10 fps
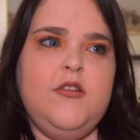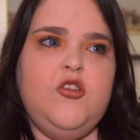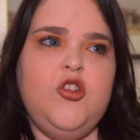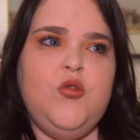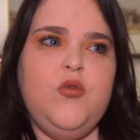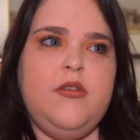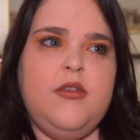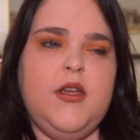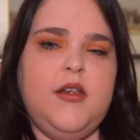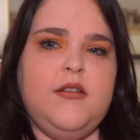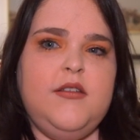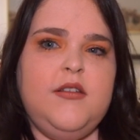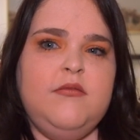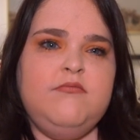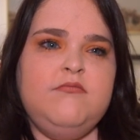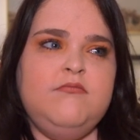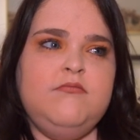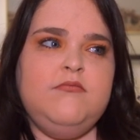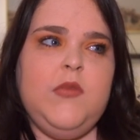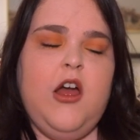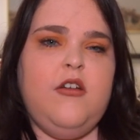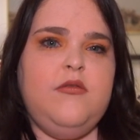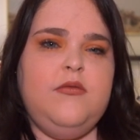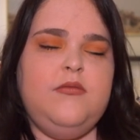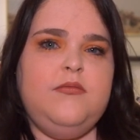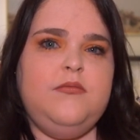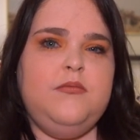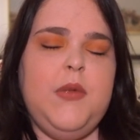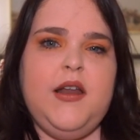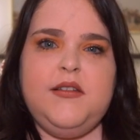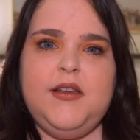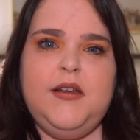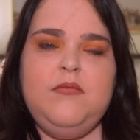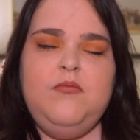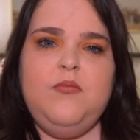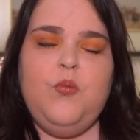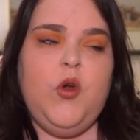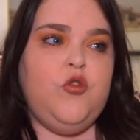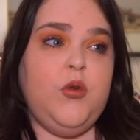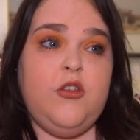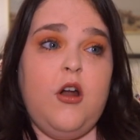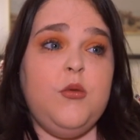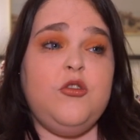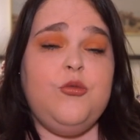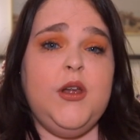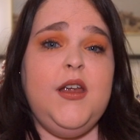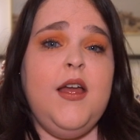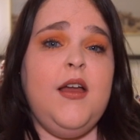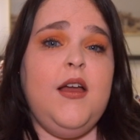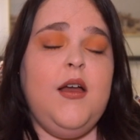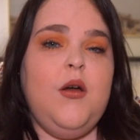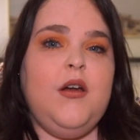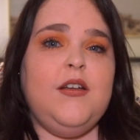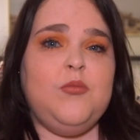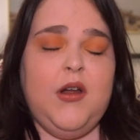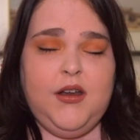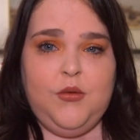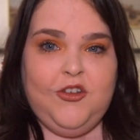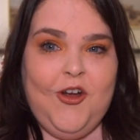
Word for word: two things of medicine, which we thought it was three, because Monday was